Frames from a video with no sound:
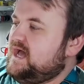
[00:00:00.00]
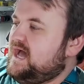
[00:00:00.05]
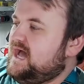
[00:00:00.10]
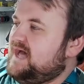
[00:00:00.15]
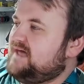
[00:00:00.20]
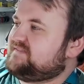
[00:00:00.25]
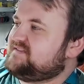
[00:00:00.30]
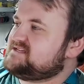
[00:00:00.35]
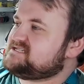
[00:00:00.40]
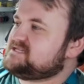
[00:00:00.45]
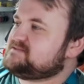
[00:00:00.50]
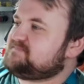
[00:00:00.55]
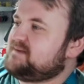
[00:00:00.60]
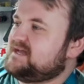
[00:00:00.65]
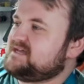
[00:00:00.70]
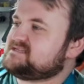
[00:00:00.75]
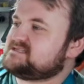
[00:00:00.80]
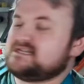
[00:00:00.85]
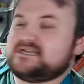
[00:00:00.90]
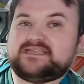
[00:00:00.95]
And this is
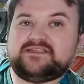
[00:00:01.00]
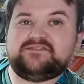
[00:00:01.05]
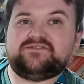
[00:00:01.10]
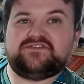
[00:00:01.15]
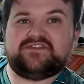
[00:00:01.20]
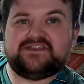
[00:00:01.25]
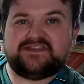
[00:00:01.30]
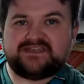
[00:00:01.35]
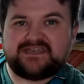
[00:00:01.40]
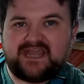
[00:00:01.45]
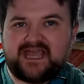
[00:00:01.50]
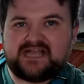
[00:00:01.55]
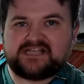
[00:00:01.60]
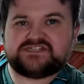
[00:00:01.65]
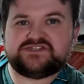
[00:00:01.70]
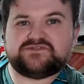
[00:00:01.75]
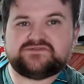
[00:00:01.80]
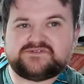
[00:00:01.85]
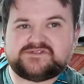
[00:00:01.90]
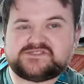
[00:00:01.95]
basically the
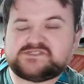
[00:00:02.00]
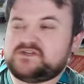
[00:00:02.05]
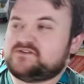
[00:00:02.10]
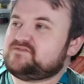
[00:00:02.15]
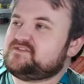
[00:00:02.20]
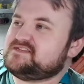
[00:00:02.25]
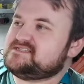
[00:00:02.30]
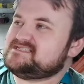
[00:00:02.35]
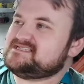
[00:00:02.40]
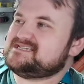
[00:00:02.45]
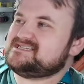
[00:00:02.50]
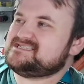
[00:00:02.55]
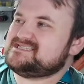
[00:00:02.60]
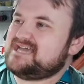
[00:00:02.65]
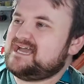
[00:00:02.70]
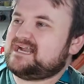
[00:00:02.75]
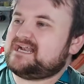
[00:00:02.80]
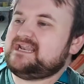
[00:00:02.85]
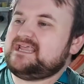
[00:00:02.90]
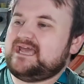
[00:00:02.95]
natural stuff. This is
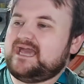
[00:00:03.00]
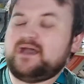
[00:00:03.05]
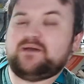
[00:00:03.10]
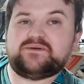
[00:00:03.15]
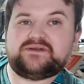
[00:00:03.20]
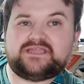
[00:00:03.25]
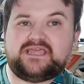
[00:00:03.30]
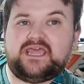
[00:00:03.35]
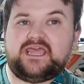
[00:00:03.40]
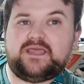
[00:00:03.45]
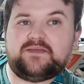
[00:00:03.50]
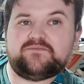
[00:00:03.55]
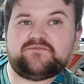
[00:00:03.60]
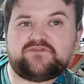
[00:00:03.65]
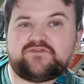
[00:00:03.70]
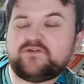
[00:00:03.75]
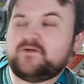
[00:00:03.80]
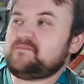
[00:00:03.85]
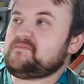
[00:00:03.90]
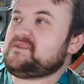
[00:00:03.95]
exactly how it came
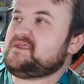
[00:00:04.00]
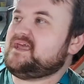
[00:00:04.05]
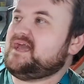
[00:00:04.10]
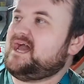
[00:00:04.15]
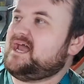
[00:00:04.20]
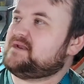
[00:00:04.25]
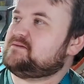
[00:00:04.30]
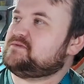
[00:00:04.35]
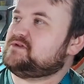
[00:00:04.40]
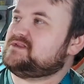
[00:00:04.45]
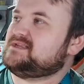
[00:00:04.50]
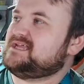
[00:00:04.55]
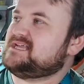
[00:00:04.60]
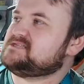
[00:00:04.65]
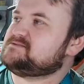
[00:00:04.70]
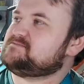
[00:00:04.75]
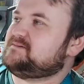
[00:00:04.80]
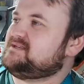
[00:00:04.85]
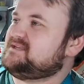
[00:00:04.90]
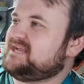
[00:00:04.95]
from the animal.
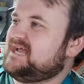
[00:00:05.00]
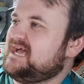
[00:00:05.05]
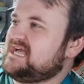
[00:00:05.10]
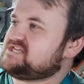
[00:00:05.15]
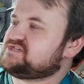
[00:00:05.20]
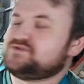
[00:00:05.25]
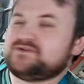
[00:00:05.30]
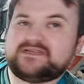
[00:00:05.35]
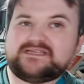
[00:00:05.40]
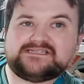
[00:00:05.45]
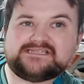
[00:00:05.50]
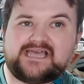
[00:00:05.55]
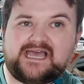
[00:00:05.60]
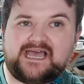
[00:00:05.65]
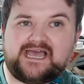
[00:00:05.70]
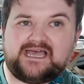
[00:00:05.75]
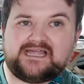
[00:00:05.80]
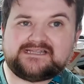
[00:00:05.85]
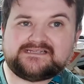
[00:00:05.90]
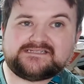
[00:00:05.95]
It's been naturally
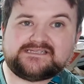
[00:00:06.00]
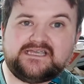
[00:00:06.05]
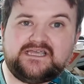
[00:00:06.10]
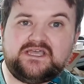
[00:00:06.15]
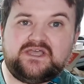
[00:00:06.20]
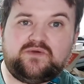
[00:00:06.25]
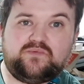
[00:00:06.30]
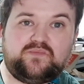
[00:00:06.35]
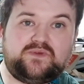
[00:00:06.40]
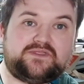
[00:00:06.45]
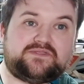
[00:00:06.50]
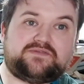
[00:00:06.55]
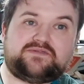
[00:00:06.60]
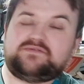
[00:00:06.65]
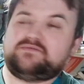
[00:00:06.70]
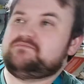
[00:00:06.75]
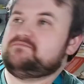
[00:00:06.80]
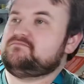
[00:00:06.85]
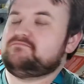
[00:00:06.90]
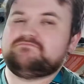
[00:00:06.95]
tanned with
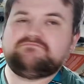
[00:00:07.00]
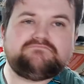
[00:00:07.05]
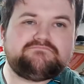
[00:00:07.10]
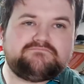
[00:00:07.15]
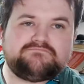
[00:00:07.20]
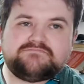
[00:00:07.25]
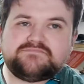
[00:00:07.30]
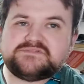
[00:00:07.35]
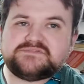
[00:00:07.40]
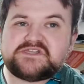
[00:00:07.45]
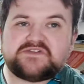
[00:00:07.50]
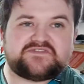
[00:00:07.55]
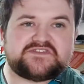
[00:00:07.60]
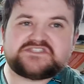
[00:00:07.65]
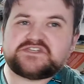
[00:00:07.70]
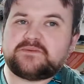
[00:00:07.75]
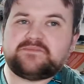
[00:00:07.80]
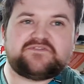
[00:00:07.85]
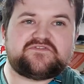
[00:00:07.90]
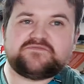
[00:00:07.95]
stuff
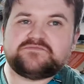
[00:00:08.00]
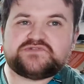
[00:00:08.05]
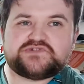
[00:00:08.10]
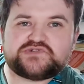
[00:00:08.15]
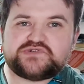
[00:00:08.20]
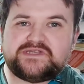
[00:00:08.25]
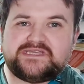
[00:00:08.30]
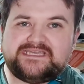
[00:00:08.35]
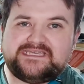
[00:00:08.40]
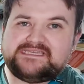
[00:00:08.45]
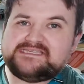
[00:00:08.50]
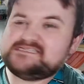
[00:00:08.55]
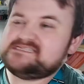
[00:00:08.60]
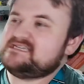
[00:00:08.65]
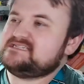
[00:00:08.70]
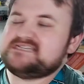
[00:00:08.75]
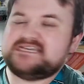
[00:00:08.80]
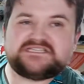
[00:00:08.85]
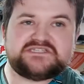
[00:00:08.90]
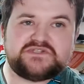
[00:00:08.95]
that's coming from trees.
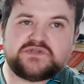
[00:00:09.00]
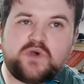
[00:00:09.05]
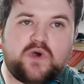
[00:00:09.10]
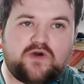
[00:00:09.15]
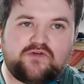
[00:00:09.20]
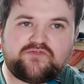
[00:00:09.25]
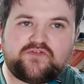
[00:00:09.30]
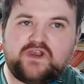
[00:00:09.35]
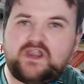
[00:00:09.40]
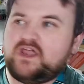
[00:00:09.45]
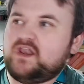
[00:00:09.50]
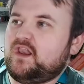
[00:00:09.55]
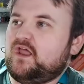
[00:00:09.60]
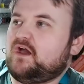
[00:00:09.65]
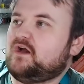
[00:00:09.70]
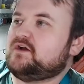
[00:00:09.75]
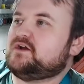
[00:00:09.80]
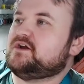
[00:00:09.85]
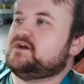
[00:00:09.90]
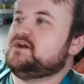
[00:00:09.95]
It takes an awful lot
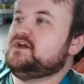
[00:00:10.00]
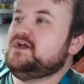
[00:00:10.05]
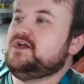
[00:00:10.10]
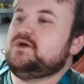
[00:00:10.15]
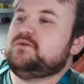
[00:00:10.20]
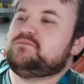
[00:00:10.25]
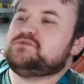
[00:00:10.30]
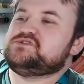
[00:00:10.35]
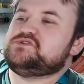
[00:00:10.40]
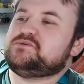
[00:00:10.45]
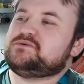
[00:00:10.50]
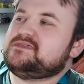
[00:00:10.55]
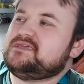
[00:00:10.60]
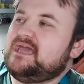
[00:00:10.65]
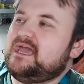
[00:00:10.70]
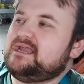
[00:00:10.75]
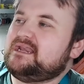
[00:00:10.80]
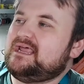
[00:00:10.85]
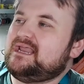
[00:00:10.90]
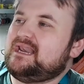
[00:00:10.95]
longer, but you
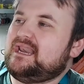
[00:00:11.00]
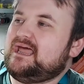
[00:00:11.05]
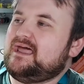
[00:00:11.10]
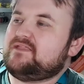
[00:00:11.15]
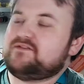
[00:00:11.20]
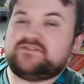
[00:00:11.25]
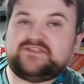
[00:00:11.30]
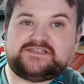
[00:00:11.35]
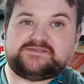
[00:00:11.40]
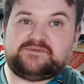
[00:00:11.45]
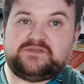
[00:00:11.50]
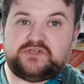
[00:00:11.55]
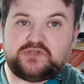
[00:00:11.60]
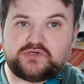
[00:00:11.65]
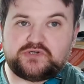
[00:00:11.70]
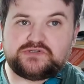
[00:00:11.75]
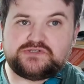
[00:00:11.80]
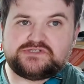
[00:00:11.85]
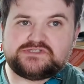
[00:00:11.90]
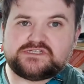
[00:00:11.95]
get a leather that's been
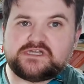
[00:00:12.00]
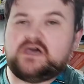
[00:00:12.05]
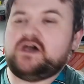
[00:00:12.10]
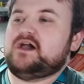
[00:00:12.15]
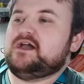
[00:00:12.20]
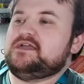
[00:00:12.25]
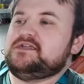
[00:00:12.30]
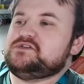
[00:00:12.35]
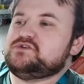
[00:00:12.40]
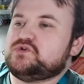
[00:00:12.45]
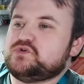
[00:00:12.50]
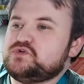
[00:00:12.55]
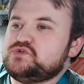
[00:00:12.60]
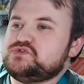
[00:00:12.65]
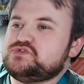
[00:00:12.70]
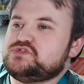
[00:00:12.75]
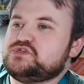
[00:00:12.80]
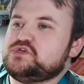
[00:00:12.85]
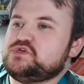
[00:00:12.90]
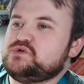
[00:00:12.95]
undyed,
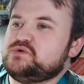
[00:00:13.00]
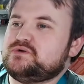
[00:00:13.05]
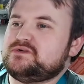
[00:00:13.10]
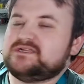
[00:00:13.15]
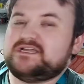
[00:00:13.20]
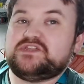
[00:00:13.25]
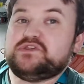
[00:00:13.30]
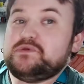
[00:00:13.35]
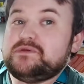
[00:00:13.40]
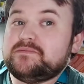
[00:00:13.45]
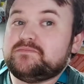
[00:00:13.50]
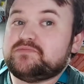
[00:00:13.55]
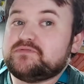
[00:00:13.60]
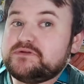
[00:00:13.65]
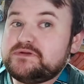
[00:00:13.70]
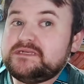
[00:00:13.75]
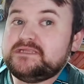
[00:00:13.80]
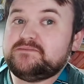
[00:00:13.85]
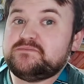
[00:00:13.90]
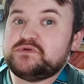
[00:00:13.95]
untooled, and you can
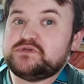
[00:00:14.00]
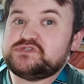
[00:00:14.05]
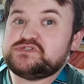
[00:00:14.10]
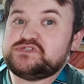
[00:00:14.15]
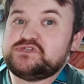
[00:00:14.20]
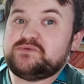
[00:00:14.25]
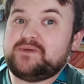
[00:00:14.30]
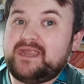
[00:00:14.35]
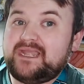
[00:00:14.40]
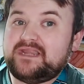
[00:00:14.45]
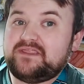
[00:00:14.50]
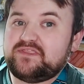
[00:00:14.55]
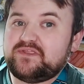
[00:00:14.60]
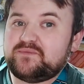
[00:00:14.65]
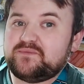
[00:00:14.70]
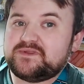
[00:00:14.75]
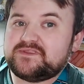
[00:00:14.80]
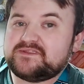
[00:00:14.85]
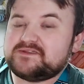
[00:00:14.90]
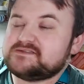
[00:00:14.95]
pretty much do
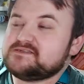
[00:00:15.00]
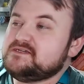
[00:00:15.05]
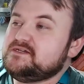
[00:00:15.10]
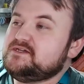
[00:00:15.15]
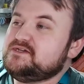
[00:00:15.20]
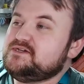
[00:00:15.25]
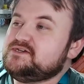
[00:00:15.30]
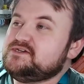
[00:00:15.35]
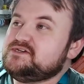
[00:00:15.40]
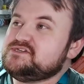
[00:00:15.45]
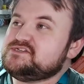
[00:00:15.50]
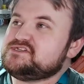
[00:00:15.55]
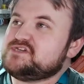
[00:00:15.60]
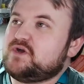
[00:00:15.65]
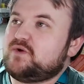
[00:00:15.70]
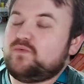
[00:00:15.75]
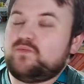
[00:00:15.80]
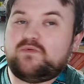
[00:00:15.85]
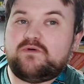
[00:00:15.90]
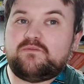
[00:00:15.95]
anything with it.
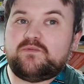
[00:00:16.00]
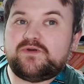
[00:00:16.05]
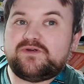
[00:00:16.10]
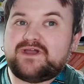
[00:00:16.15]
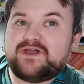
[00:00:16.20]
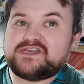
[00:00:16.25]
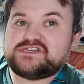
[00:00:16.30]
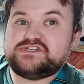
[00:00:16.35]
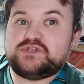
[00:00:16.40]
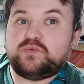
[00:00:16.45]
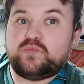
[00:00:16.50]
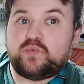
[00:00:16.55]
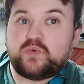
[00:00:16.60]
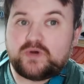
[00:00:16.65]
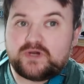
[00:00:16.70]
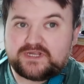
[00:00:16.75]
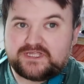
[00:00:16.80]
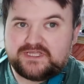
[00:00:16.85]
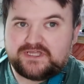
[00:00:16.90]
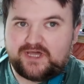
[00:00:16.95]
So when we're actually
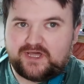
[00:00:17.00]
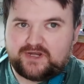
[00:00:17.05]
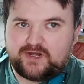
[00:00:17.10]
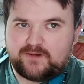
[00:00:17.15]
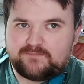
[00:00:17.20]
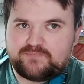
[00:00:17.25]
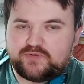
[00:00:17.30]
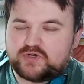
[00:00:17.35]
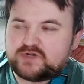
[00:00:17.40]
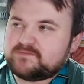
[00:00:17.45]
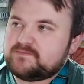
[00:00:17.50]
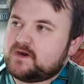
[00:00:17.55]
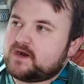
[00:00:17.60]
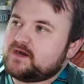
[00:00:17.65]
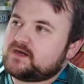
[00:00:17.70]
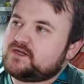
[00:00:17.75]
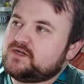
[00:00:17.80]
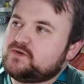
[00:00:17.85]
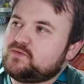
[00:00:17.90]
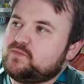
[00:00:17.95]
working on our
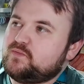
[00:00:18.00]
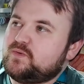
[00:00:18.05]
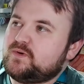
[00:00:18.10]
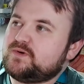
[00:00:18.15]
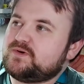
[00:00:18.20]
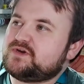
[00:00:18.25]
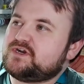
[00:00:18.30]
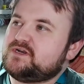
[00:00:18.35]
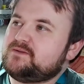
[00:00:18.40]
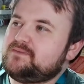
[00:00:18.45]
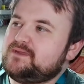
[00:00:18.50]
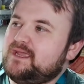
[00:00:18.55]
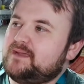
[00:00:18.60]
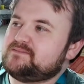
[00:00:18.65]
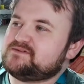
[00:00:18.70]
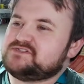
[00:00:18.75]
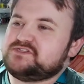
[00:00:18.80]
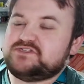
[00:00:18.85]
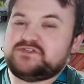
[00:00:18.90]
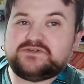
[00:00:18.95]
bookmark, we're going to be
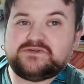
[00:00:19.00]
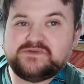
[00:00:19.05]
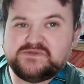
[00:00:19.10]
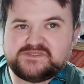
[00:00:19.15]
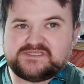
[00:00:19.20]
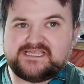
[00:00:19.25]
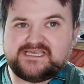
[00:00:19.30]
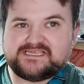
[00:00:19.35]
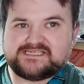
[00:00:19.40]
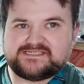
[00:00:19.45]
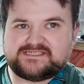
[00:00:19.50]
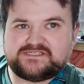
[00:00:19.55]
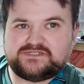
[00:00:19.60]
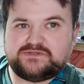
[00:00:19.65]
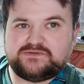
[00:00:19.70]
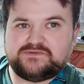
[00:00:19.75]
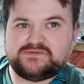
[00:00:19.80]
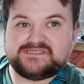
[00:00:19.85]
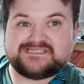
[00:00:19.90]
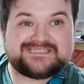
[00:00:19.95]
able to use this
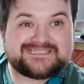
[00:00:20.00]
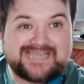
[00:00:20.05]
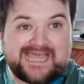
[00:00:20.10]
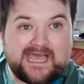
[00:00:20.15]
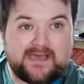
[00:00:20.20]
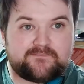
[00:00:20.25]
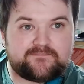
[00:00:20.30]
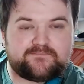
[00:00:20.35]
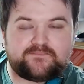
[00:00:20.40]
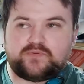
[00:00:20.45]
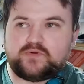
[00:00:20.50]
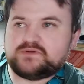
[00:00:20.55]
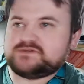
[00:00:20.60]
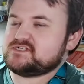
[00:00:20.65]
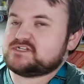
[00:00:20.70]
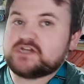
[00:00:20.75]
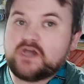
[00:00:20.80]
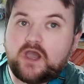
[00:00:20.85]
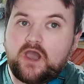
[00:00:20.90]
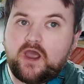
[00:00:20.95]
to stamp or
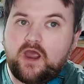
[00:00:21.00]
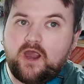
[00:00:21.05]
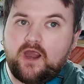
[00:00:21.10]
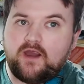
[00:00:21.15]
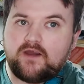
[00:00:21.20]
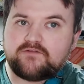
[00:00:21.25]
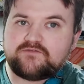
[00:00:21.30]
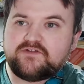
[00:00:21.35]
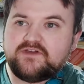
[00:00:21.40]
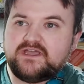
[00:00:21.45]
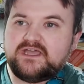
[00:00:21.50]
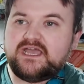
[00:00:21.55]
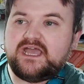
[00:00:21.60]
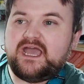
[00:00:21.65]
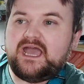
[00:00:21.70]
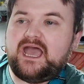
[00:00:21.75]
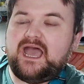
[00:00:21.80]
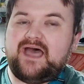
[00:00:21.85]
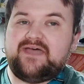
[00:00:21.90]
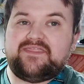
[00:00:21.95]
to carve.
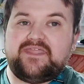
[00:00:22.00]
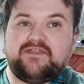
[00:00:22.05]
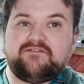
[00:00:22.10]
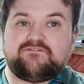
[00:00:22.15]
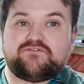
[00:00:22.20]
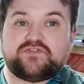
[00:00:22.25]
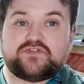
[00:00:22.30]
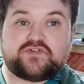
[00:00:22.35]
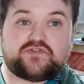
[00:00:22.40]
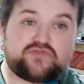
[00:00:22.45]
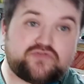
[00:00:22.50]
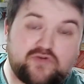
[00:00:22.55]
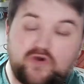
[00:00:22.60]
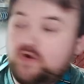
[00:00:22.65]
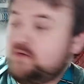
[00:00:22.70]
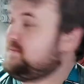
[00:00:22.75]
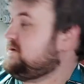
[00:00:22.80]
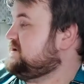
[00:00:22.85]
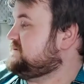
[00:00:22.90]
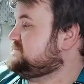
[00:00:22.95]
And then for the
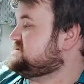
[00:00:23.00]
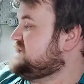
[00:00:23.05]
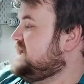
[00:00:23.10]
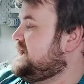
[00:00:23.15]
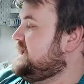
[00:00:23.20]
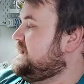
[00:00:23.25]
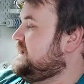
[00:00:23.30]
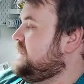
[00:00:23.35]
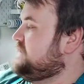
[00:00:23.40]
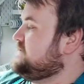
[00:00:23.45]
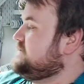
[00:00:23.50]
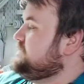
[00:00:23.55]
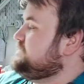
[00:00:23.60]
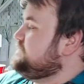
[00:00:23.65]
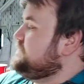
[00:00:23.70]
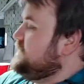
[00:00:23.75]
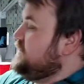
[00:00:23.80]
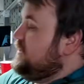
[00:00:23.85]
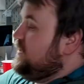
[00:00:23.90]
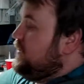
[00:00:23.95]
chromium tan leather,
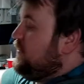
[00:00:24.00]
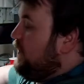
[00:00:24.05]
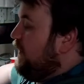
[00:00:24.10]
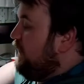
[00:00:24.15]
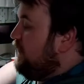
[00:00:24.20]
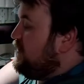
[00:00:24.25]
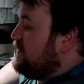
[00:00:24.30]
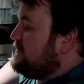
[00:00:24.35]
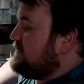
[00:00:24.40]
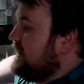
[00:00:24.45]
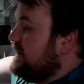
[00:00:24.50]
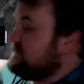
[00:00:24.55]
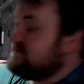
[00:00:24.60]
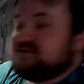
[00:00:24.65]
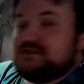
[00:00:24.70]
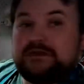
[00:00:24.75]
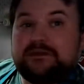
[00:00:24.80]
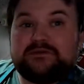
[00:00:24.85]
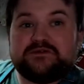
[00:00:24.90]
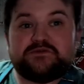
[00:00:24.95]
what we'll be able
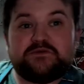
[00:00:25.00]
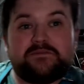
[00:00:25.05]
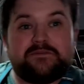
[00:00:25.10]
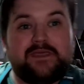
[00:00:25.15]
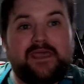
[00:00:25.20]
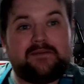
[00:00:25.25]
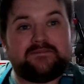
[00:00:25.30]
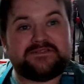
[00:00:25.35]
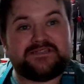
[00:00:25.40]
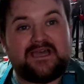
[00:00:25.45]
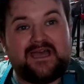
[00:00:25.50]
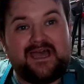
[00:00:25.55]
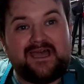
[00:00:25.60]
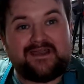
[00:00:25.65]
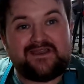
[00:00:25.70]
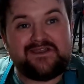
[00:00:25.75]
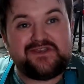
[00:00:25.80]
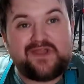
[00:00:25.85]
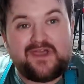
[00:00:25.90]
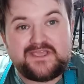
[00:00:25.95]
to do is we'll be able to
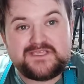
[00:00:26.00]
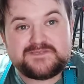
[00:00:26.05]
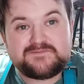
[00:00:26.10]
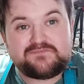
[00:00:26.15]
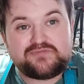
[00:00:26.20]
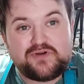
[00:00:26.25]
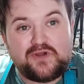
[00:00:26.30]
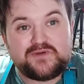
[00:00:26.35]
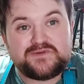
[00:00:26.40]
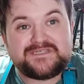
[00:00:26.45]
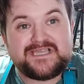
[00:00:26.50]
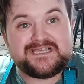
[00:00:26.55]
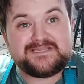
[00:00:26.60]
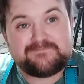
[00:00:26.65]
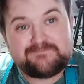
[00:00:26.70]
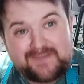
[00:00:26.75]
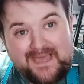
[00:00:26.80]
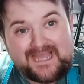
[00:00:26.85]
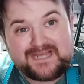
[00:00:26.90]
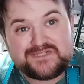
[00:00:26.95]
add a nice process
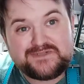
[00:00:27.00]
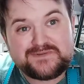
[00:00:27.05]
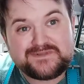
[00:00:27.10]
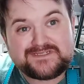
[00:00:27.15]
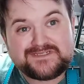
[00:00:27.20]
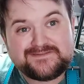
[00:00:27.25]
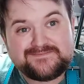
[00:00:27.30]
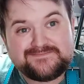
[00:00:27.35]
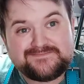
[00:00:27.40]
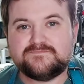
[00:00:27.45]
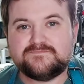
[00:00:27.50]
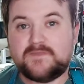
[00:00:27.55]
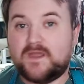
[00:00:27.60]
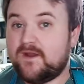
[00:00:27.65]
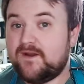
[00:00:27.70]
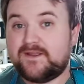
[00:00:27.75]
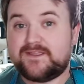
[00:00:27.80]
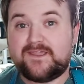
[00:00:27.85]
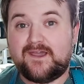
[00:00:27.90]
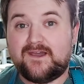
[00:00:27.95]
back to it.
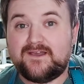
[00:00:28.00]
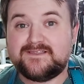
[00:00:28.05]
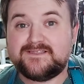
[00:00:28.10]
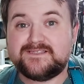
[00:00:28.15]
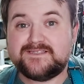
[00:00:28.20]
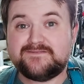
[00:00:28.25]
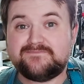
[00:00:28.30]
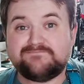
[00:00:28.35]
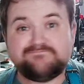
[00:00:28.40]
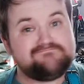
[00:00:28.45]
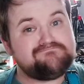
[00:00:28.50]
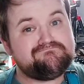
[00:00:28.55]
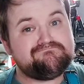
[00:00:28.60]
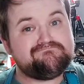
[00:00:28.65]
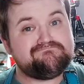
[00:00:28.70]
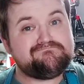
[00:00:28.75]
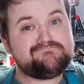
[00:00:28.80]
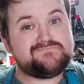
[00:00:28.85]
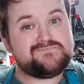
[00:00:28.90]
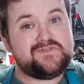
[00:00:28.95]
All right, guys,
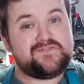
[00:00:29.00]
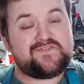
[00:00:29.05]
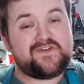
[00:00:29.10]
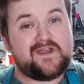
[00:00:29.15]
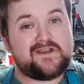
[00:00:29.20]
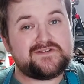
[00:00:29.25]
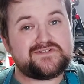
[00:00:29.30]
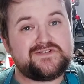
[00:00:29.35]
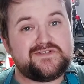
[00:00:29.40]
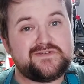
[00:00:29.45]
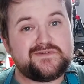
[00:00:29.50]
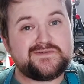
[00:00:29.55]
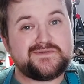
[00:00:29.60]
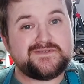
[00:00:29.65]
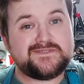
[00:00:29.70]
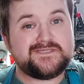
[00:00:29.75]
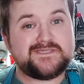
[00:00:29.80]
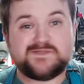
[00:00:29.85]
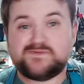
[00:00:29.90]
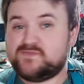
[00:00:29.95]
we've got our
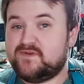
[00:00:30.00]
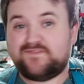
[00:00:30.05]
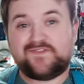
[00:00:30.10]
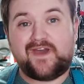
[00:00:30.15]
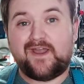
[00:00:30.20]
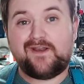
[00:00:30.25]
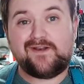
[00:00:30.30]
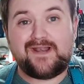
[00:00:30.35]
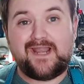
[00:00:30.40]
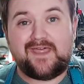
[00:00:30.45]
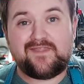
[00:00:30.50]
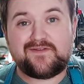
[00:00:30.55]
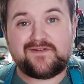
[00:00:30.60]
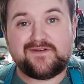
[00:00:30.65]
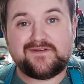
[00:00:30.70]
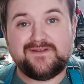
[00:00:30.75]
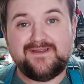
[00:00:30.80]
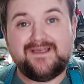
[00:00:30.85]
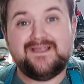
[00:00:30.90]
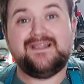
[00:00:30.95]
tools, we've got our
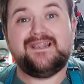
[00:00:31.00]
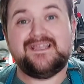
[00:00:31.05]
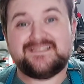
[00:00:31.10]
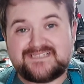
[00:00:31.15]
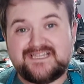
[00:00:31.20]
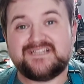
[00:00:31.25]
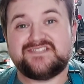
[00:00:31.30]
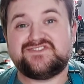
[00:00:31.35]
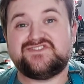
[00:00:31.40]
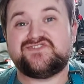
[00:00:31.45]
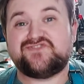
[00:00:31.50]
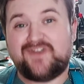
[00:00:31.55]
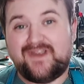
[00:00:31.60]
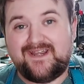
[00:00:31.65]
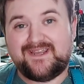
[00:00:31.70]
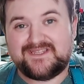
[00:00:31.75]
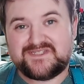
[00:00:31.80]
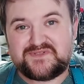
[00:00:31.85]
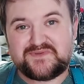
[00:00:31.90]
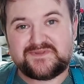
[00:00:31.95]
leather. Let's get
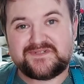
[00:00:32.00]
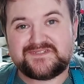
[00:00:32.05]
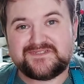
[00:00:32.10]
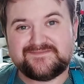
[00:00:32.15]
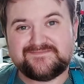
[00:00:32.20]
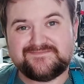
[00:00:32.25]
straight into it.